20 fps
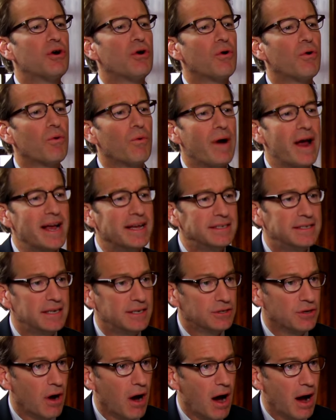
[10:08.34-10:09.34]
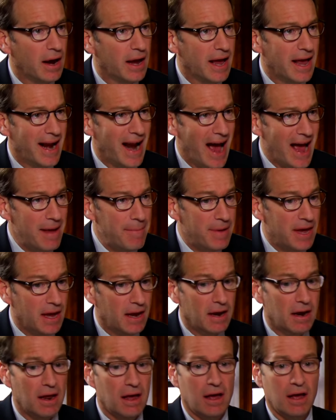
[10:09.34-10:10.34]
crazy talk, and I
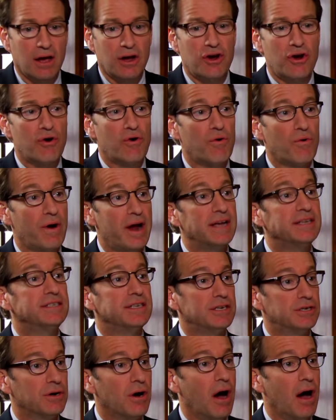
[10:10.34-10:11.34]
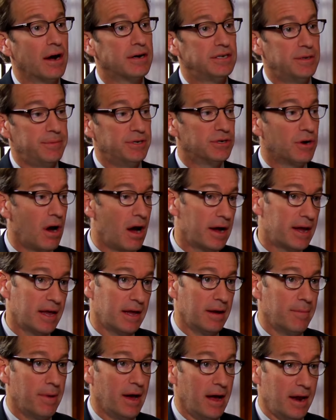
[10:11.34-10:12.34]
mean crazy talk to be
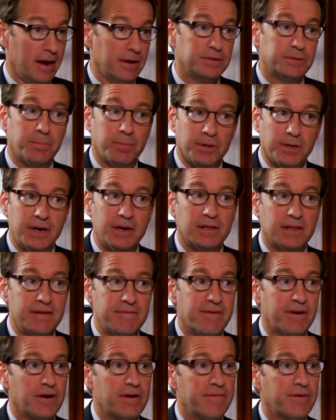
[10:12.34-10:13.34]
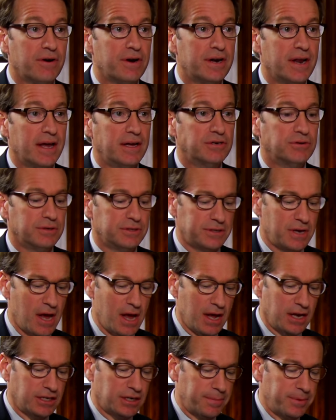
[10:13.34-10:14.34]
talking about, and it was politically very, very dangerous
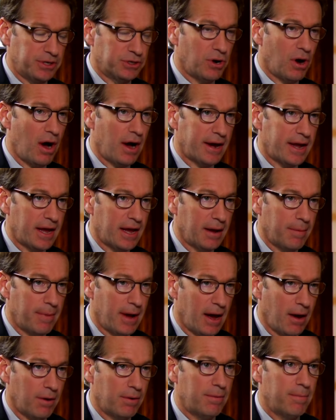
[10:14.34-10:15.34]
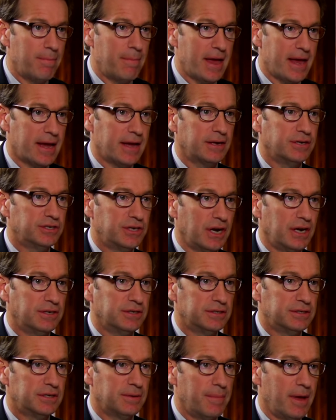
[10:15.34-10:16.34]
to be talking about making
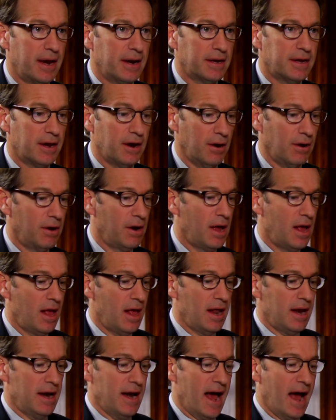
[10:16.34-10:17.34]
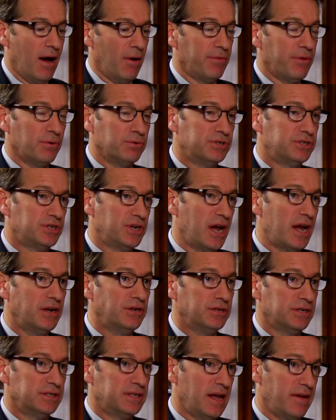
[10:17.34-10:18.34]
changes to Medicare. Now those
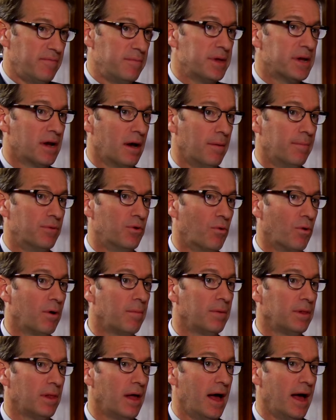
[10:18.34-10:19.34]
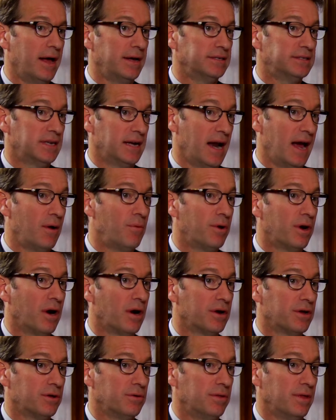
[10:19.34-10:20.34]
changes have become normalized, and I would
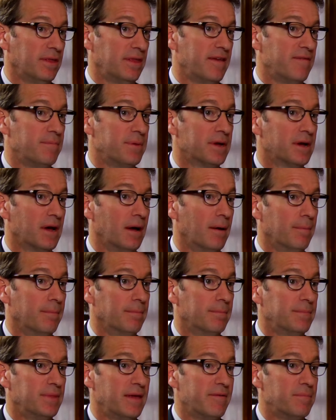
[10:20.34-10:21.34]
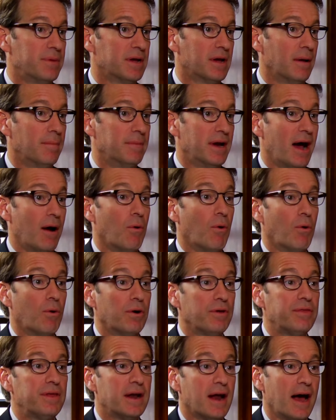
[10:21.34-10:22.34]
argue that they've become now
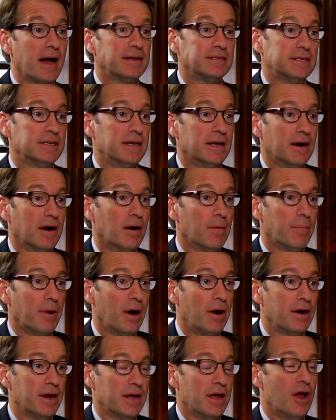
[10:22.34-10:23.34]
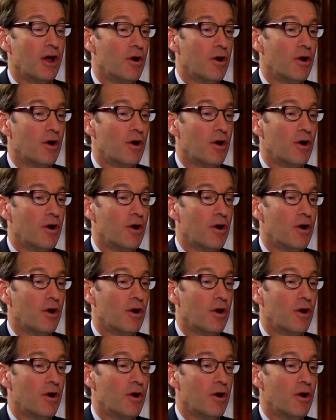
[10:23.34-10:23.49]
orthodoxy in our party.